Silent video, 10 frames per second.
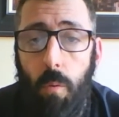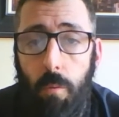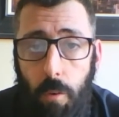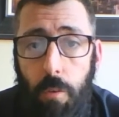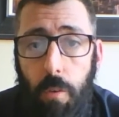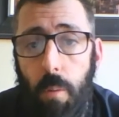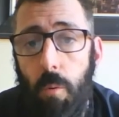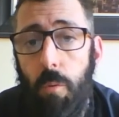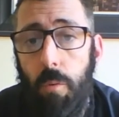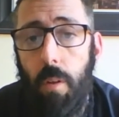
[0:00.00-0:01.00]
first
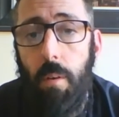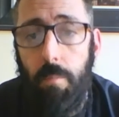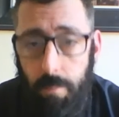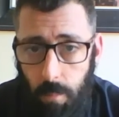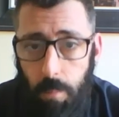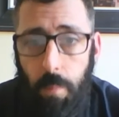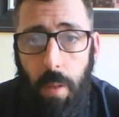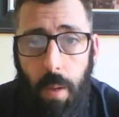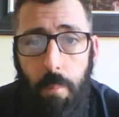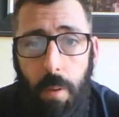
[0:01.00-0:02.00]
Hebrews and then
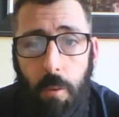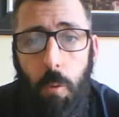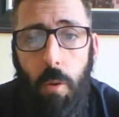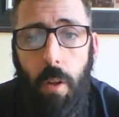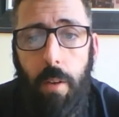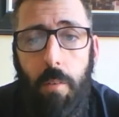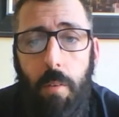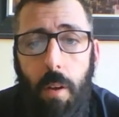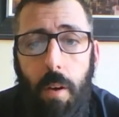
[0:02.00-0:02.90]
became Israelites,